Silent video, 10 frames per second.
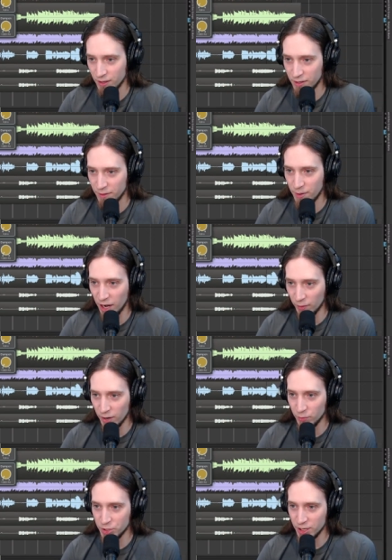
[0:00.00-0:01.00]
In the
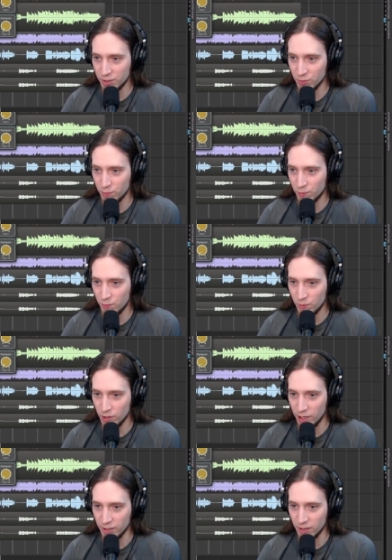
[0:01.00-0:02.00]
background, which I don't
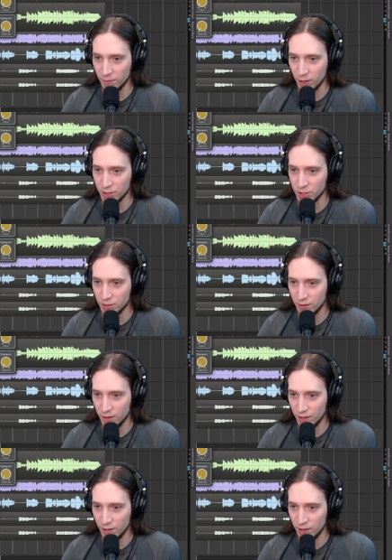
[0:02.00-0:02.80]
like that much.